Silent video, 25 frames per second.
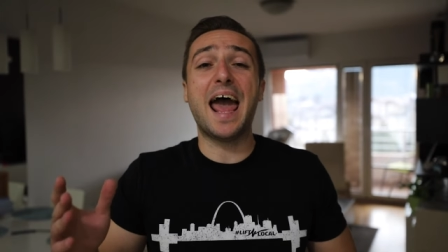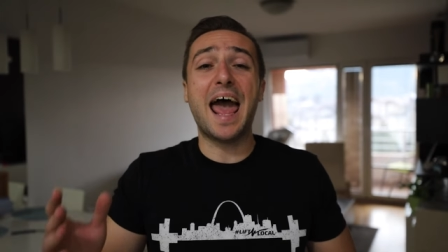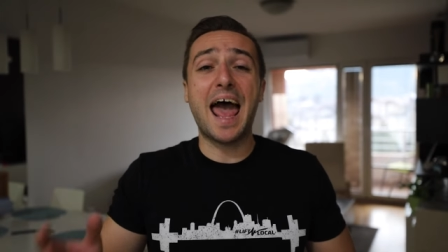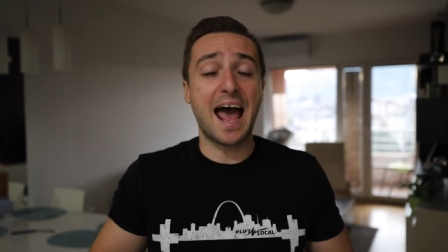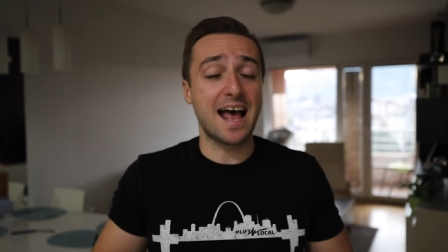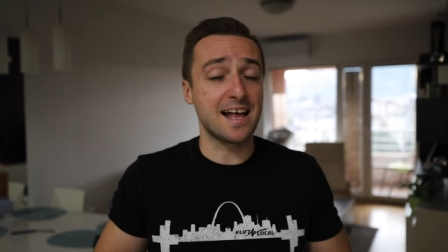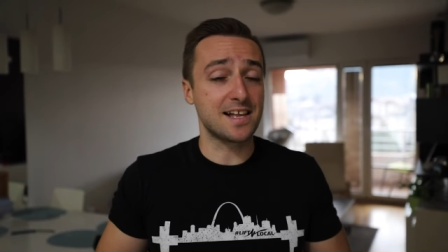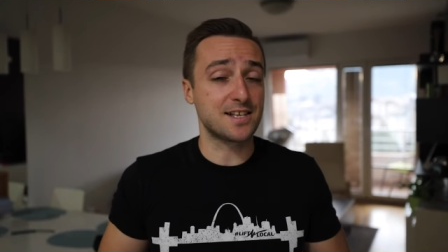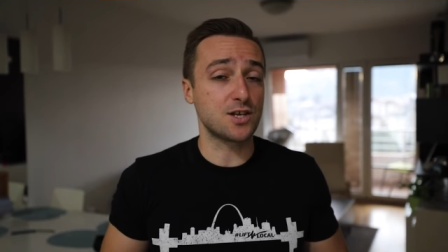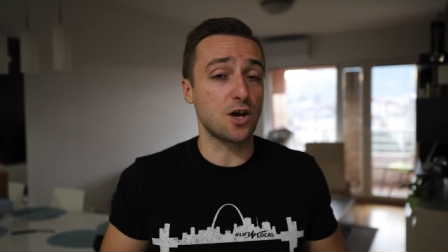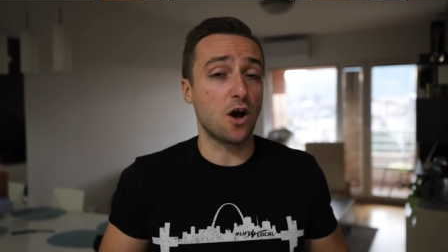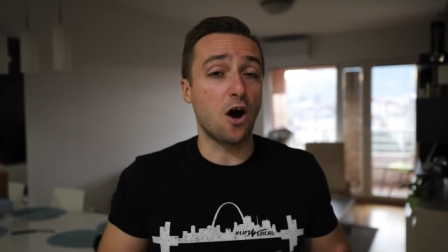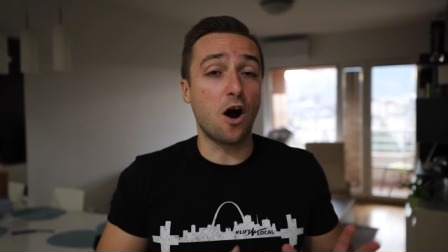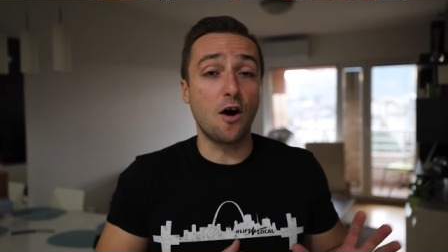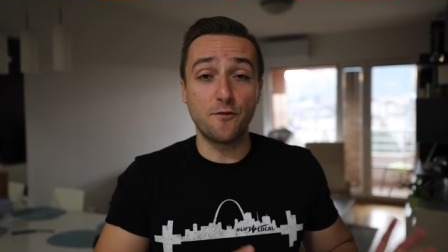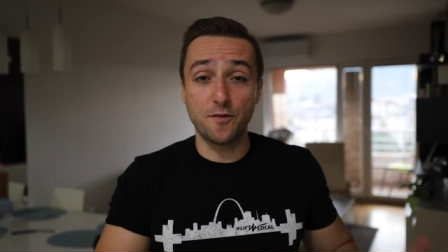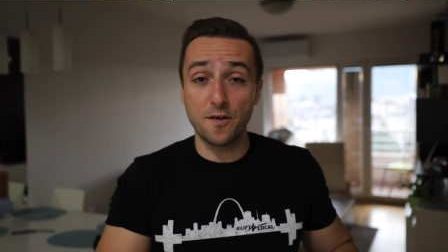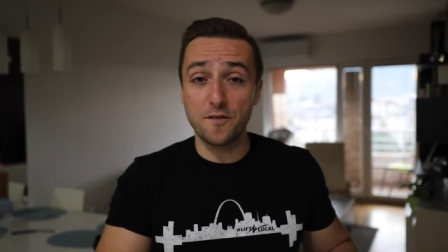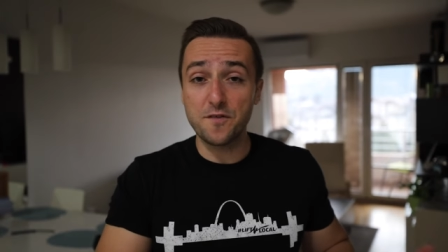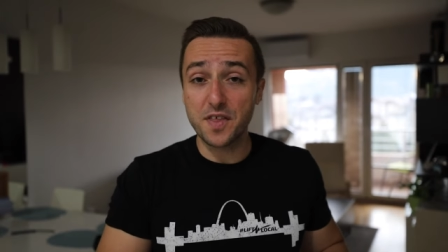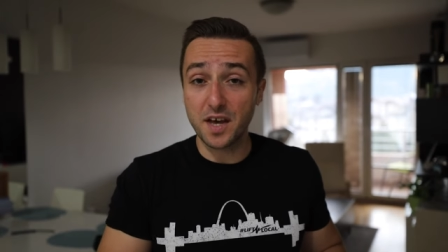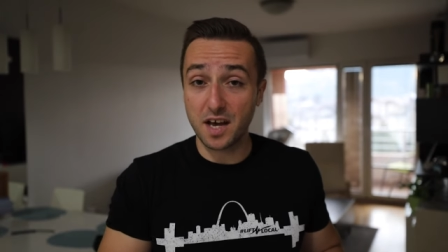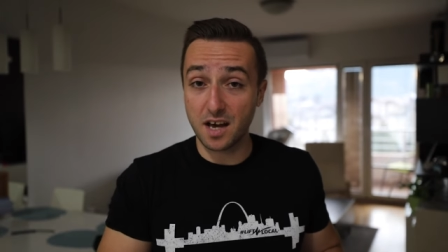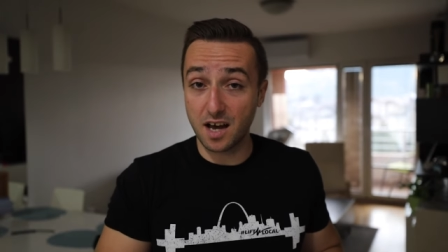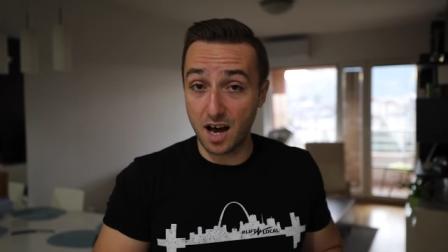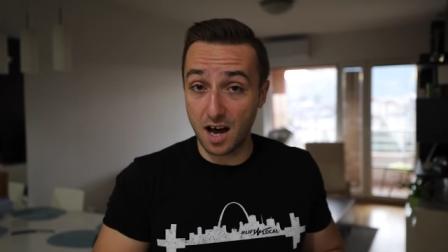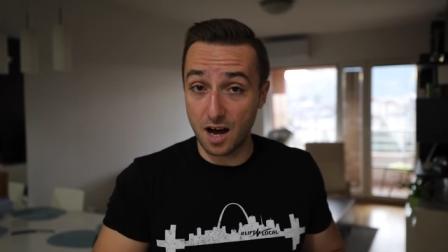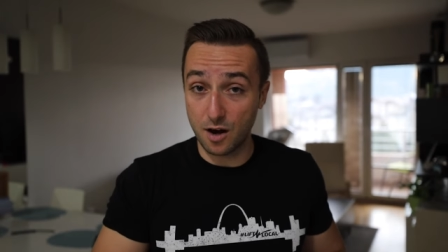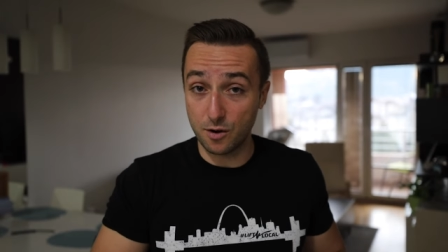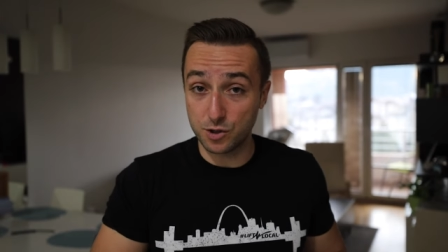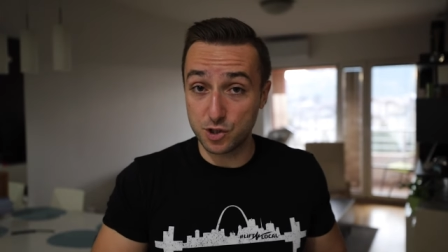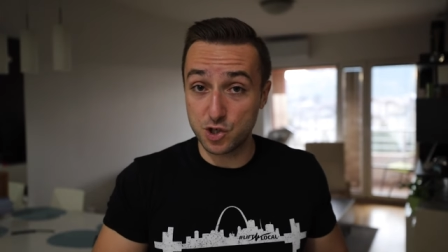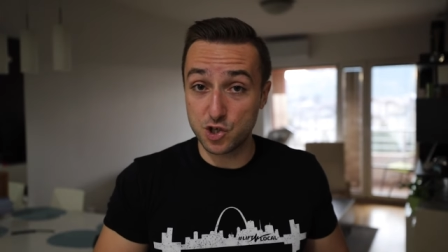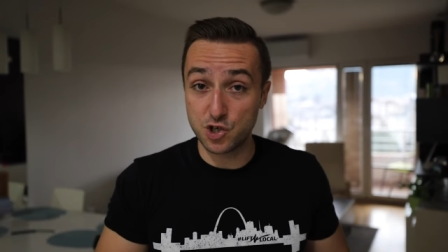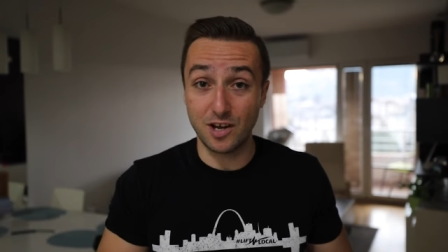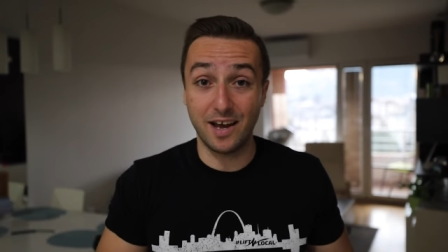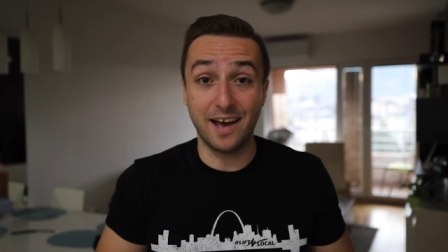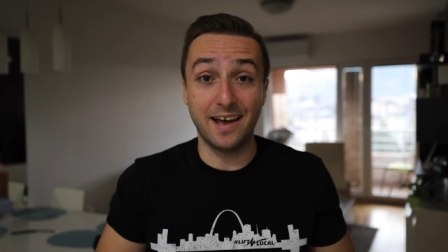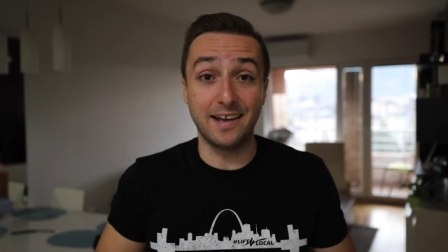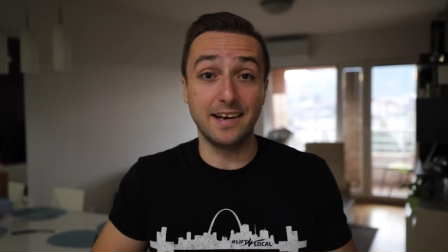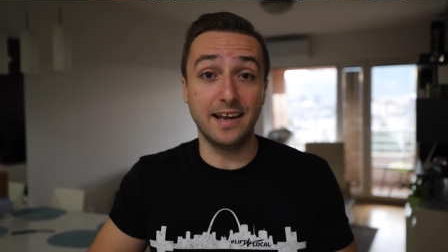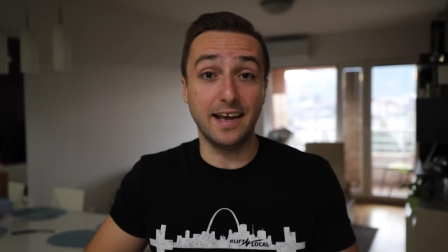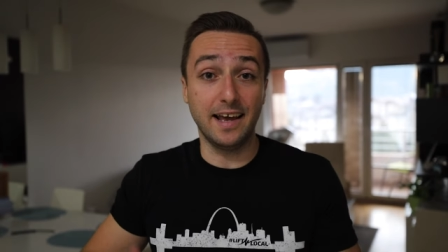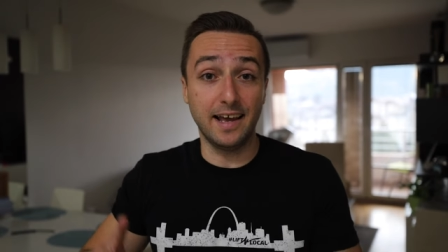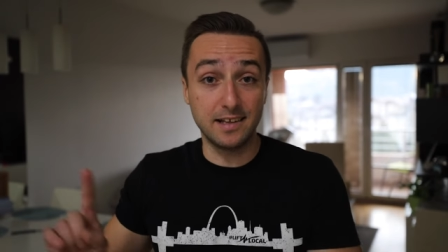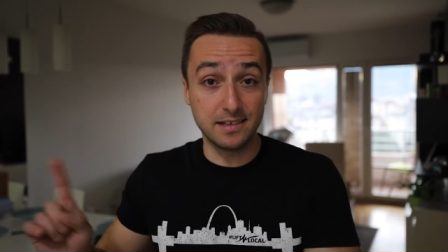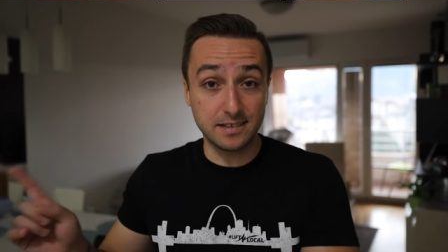ass off of the couch and